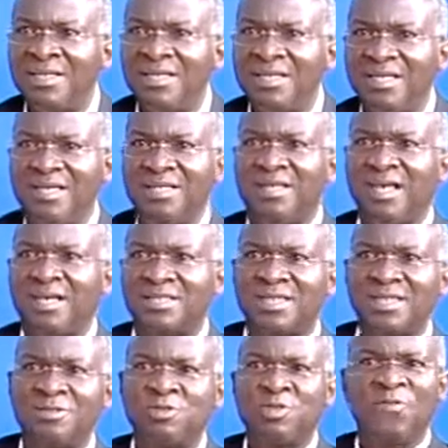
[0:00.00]
in their
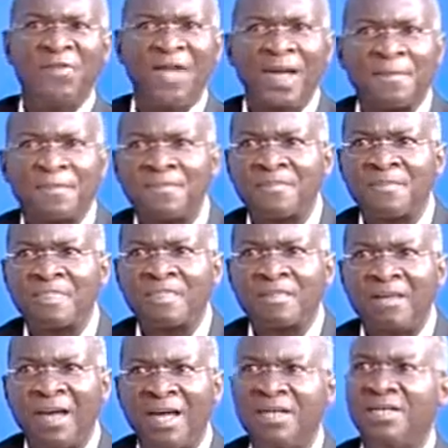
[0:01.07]
state to farm?
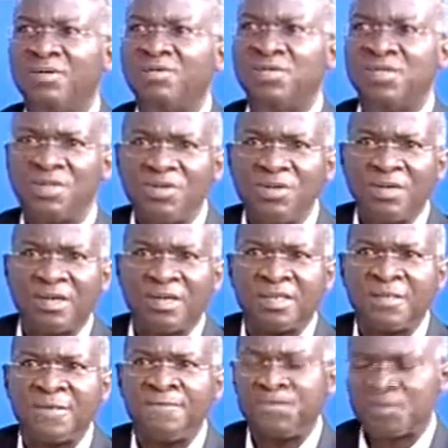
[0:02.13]
And they will secure it.
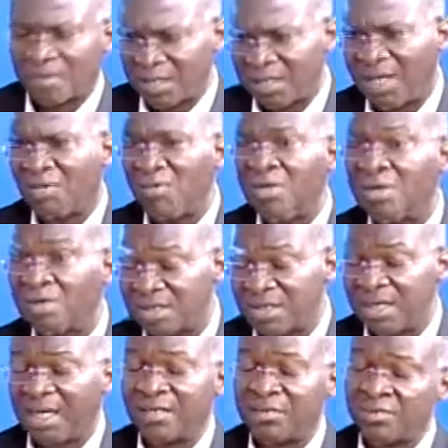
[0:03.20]
Now, what does
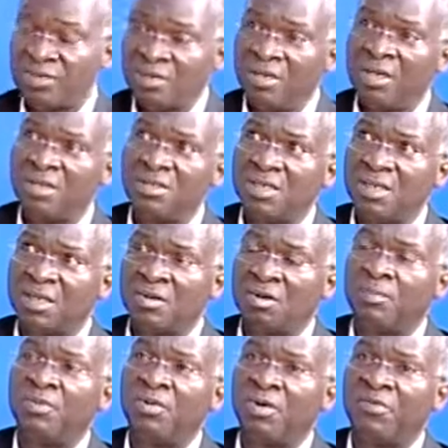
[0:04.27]
that do? It does a
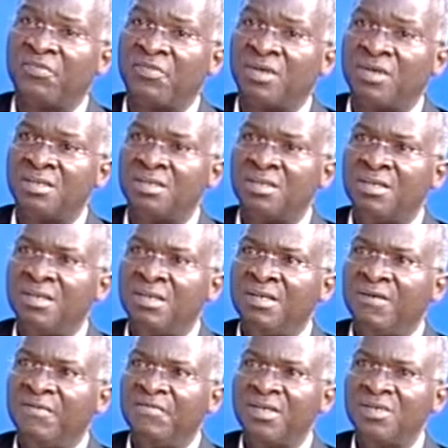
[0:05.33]
couple of things.
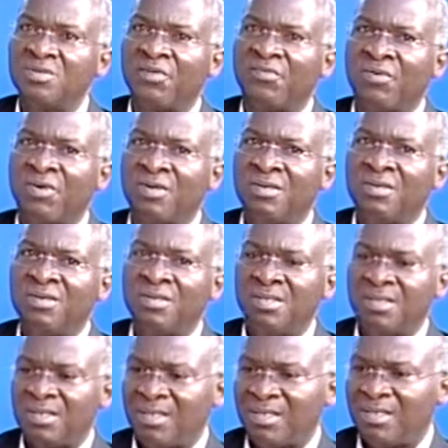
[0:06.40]
First of all,
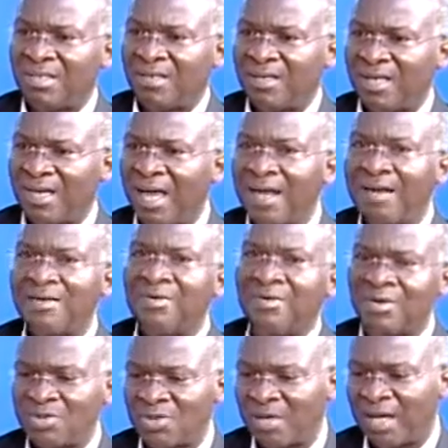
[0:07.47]

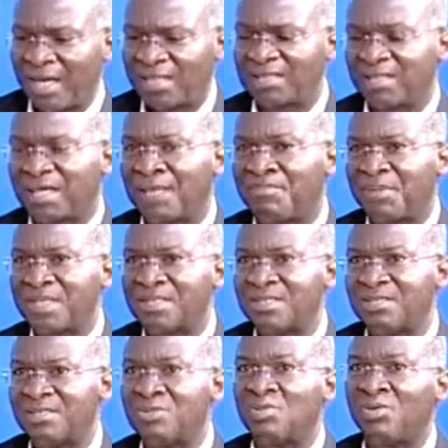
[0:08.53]
agriculture has the
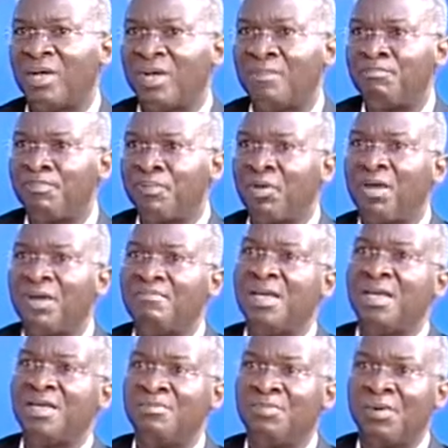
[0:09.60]
capacity to employ
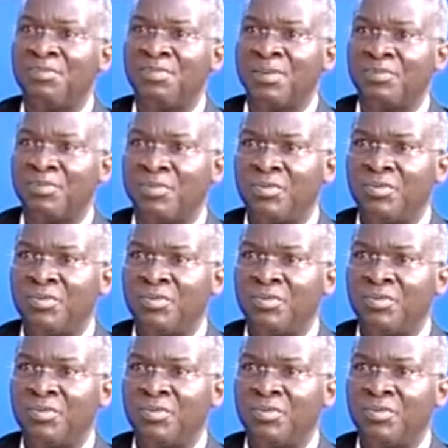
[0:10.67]
many more people,